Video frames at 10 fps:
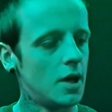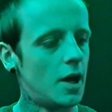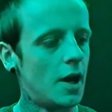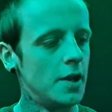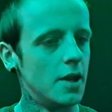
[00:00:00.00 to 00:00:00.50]

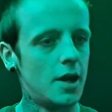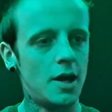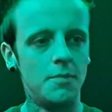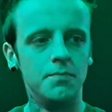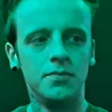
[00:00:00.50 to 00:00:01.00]
And
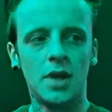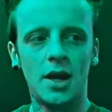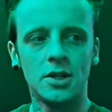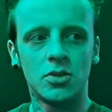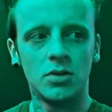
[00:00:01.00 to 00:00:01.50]

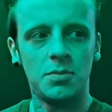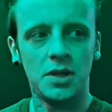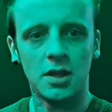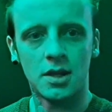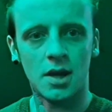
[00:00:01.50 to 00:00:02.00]
that is going to be
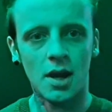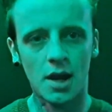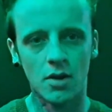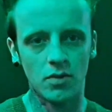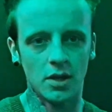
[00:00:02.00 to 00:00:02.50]
the
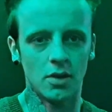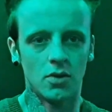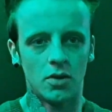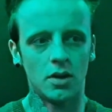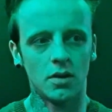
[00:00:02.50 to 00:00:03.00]
carrying
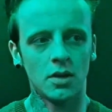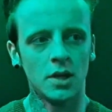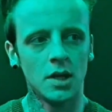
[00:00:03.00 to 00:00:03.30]
oil.